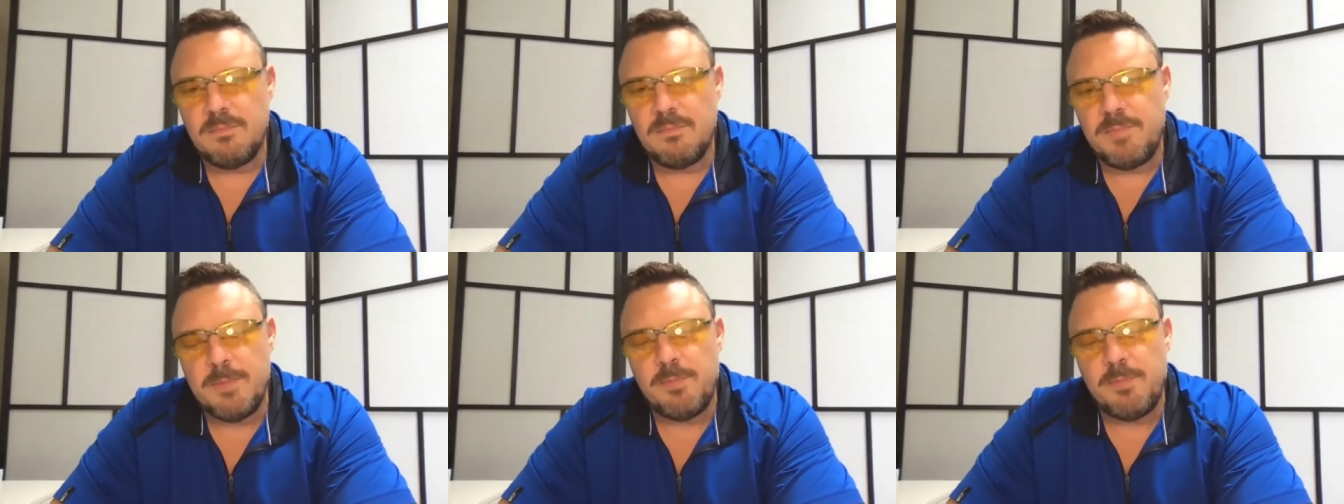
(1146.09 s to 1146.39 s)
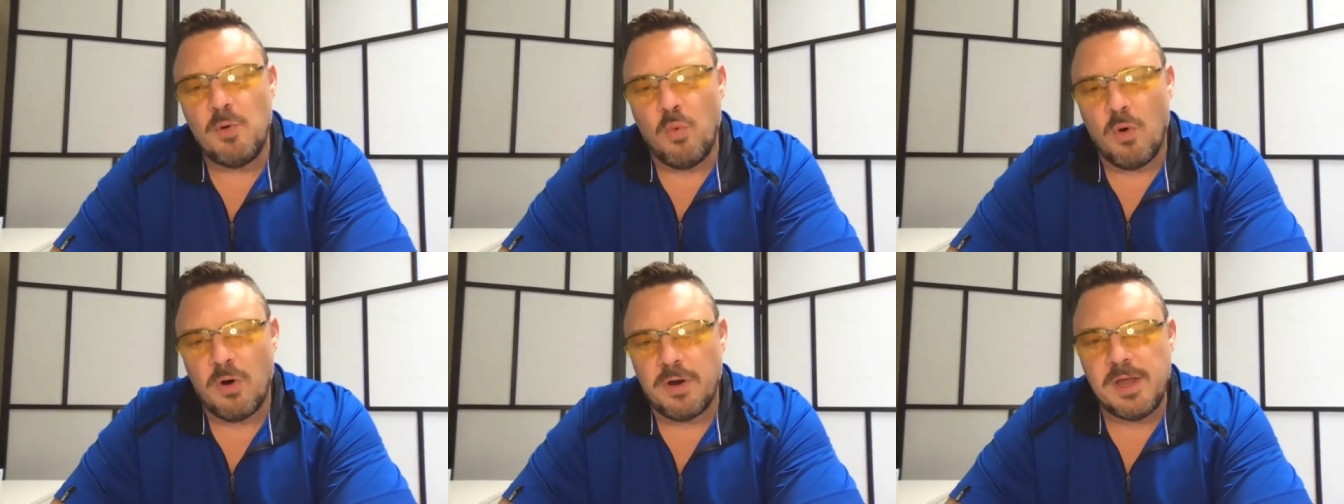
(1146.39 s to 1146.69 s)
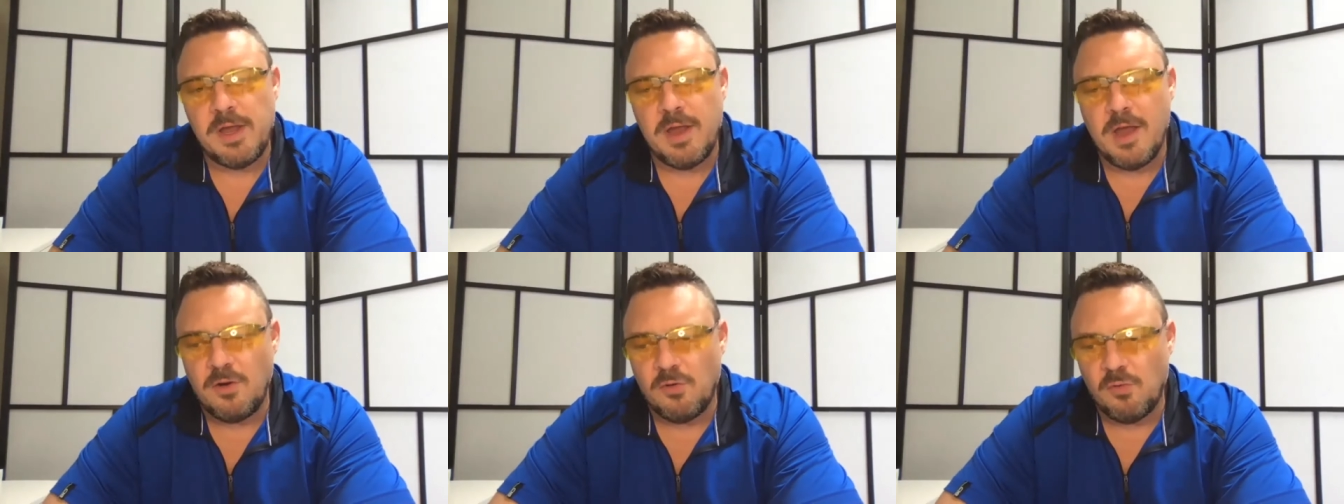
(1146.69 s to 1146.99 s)
people
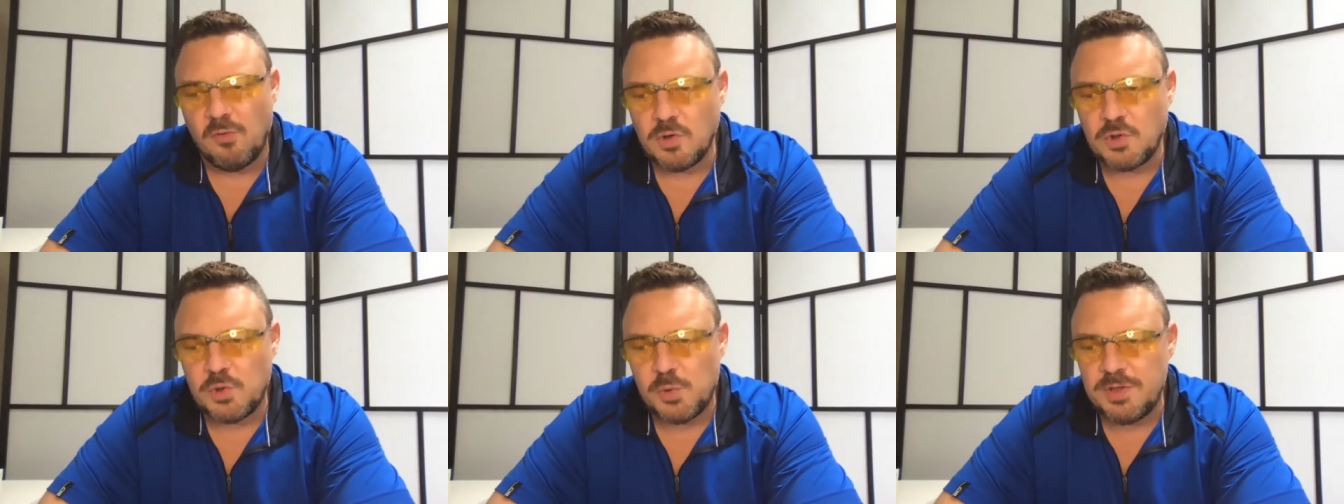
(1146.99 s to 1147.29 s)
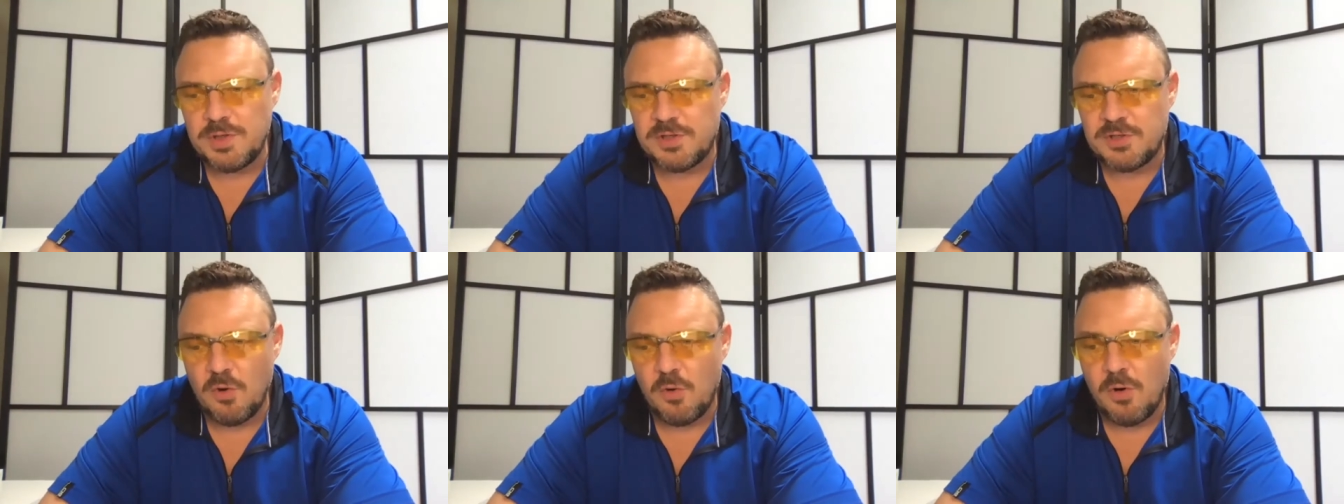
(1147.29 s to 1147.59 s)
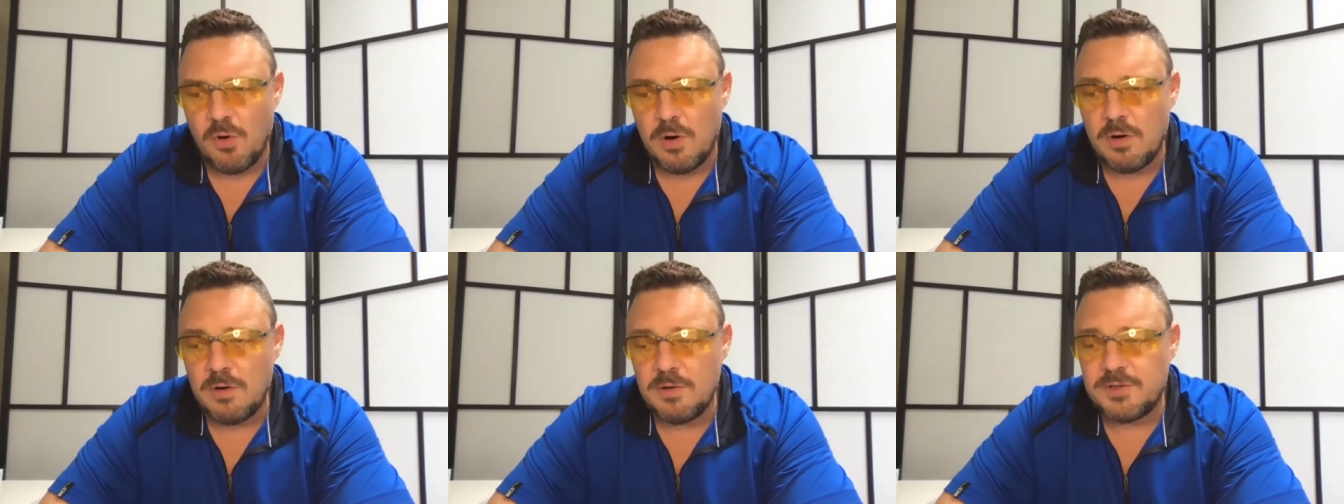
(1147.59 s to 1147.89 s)
working in grocery
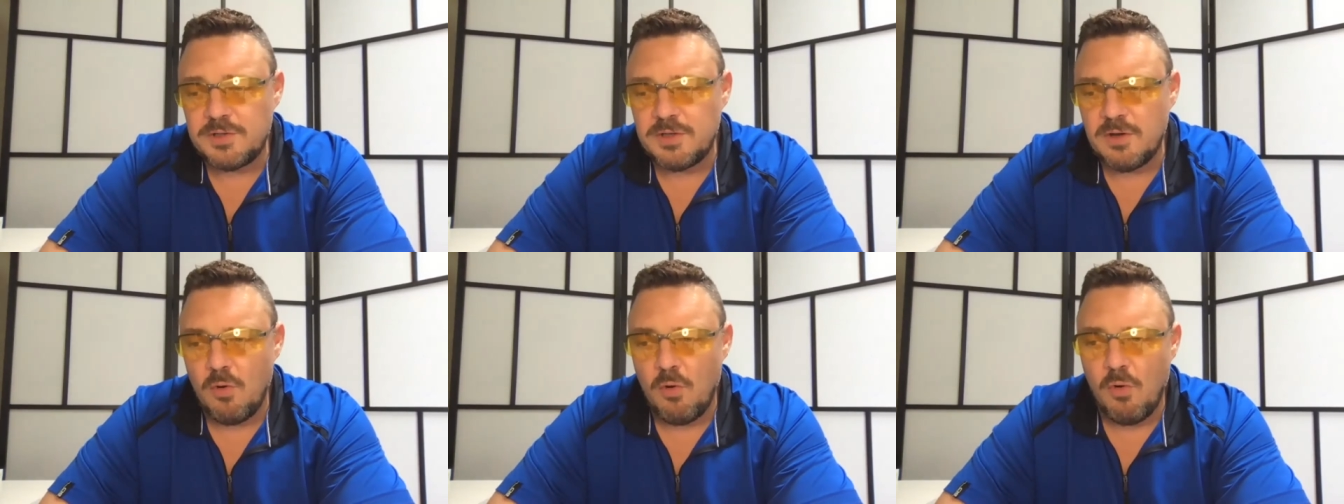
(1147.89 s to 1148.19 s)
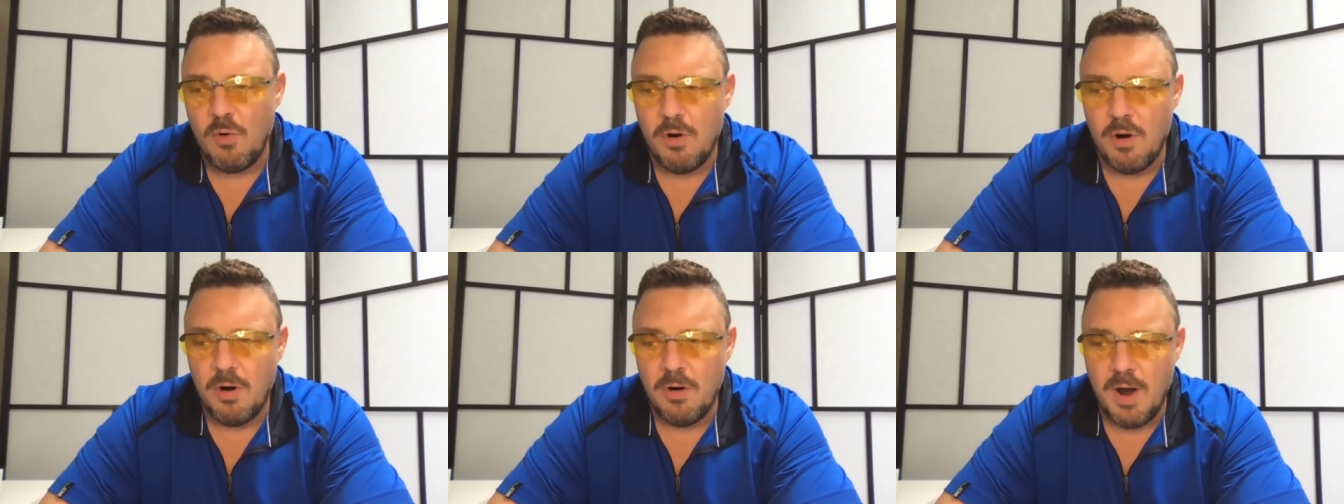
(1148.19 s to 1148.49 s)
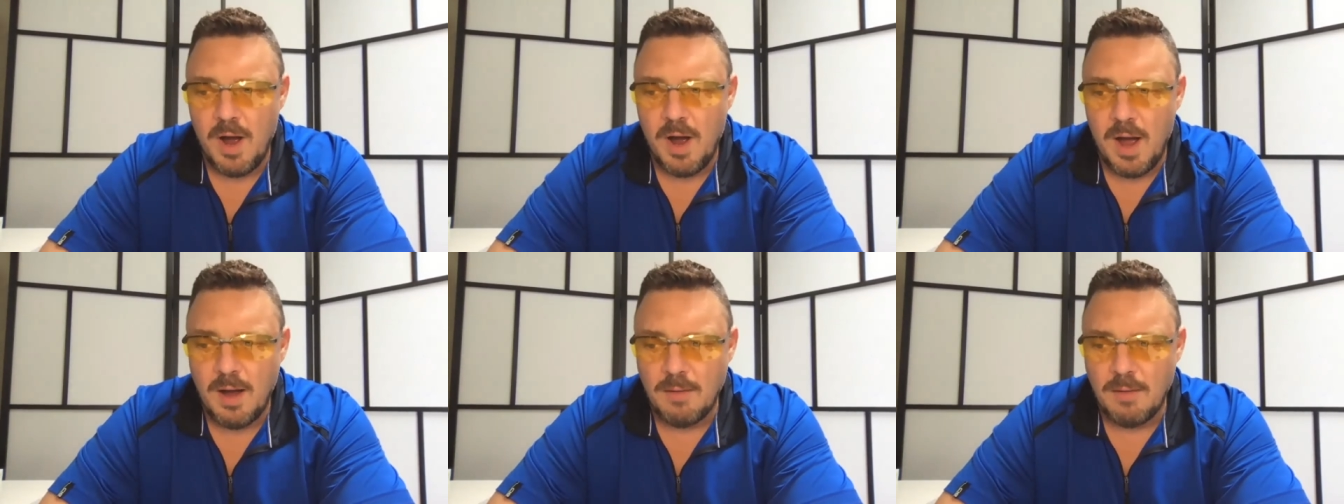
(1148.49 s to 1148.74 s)
stores or